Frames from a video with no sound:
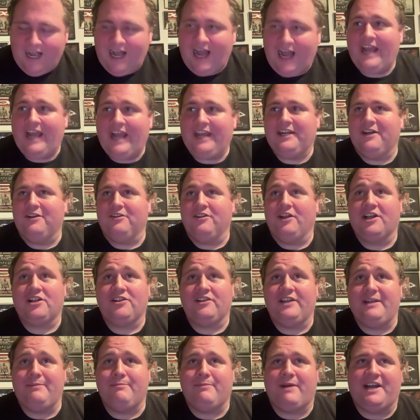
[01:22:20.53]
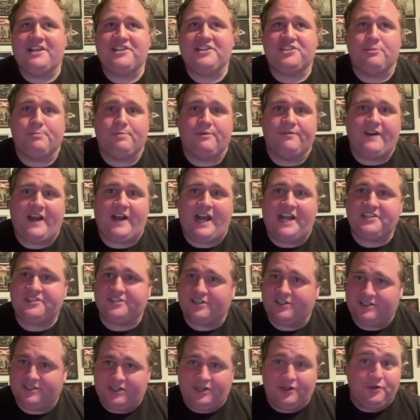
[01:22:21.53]
luckily my
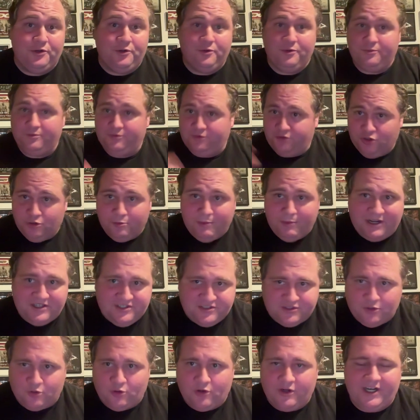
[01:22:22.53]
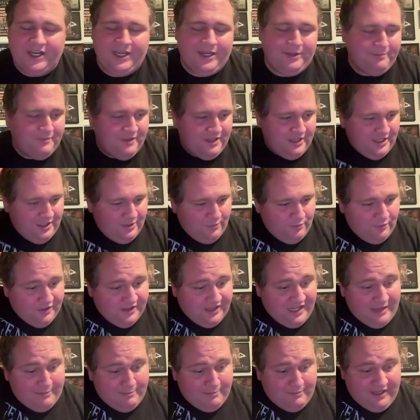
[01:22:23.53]
supervisor, who knew my story,
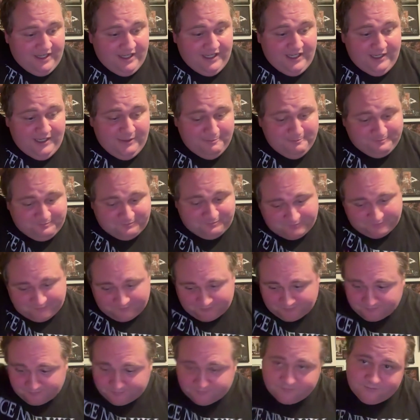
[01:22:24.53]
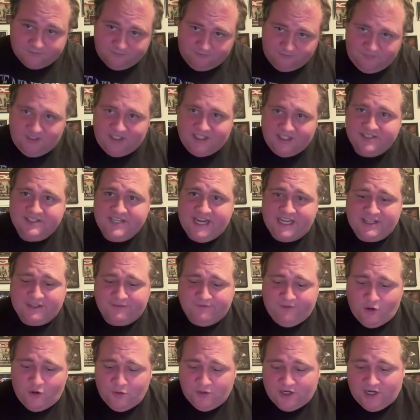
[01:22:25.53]
would let me take
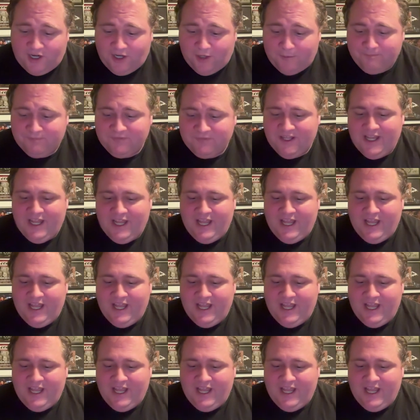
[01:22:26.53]
the phone call.